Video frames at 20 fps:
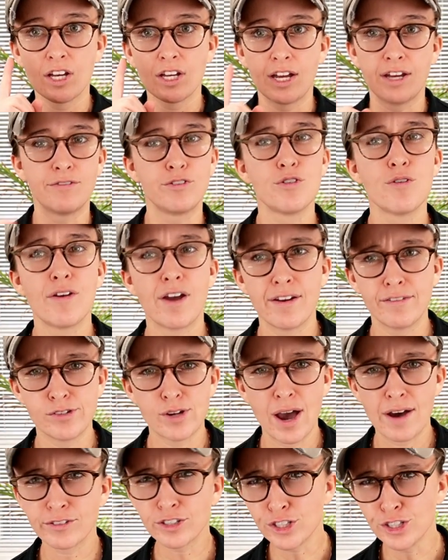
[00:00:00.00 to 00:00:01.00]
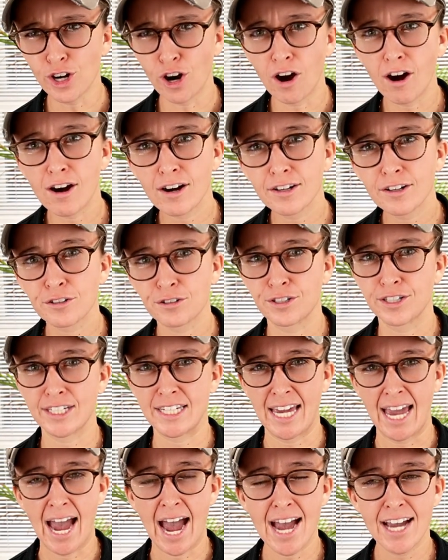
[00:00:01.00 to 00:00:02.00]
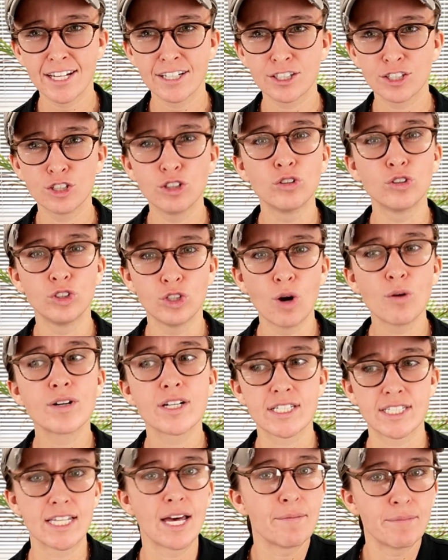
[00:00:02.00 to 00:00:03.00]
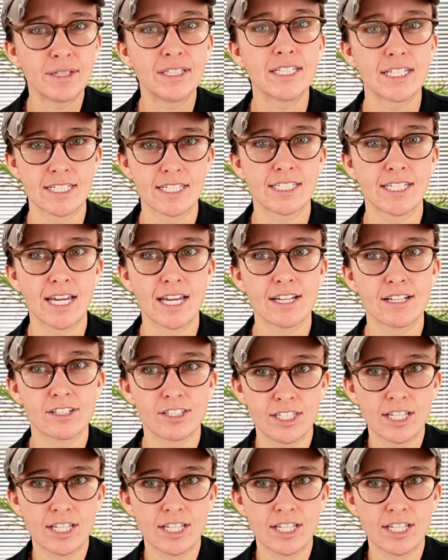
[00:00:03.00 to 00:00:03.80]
If you if you have a dog or a cat, you'll notice them in this stage.